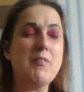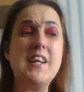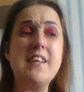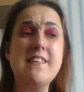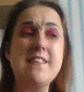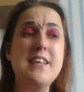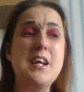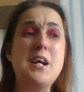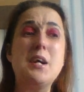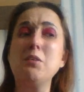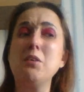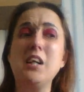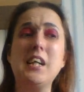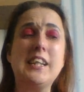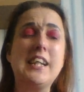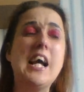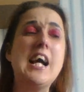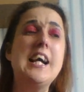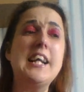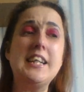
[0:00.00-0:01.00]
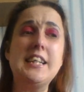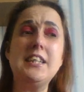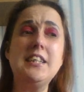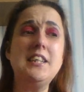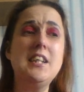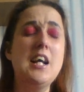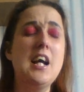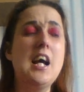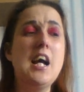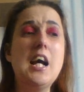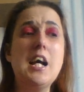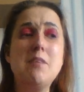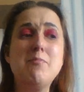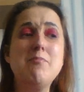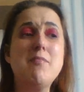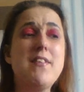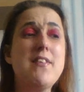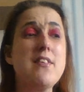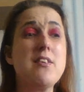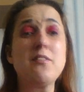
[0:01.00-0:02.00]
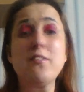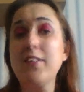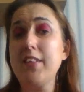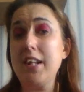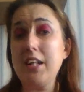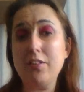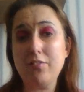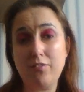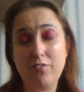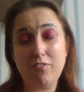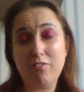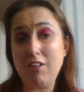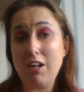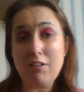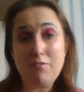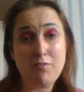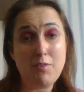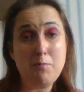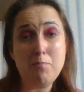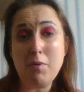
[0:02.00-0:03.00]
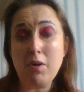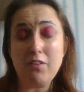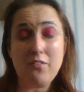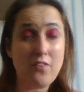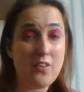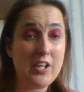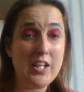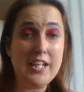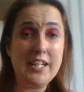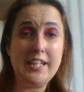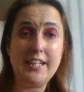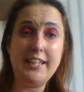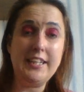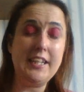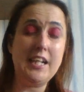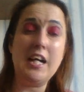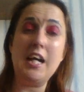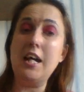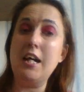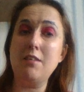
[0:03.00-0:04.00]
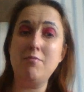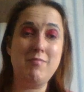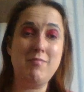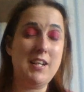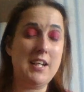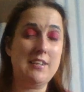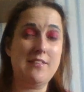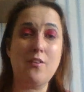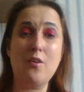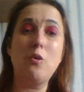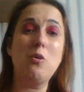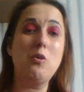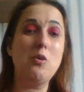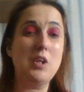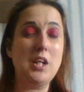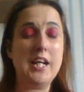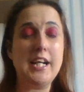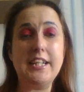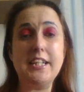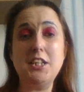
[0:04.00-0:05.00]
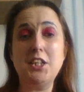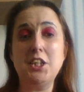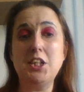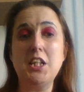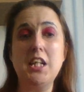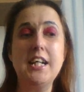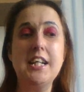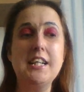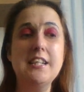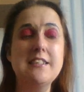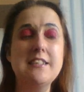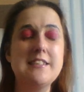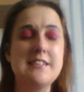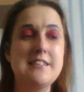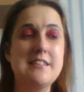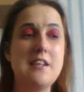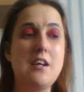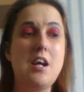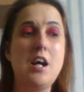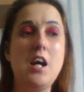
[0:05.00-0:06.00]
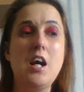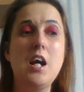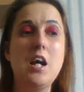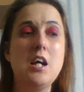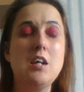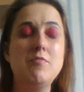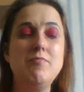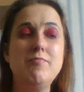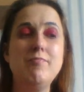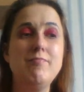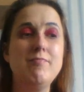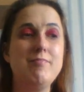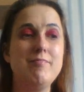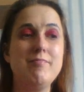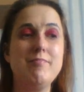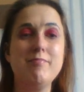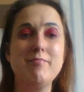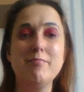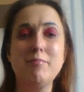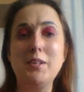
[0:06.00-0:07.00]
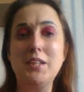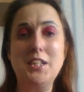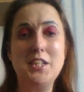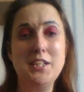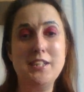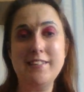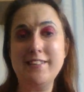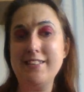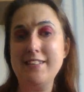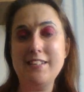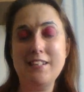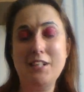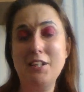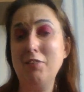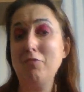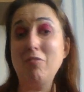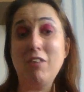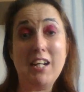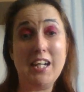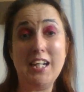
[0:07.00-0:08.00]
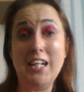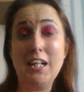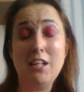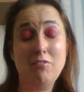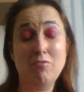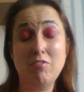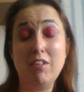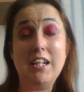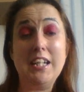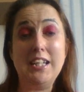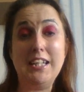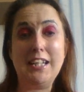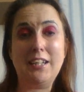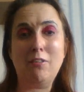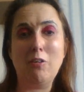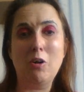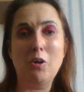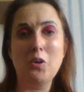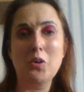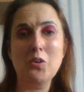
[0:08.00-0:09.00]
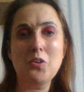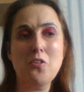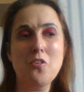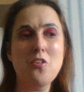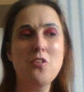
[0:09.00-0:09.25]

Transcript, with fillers: so again um, something for everybody um, at all ages um, which is re uh, really good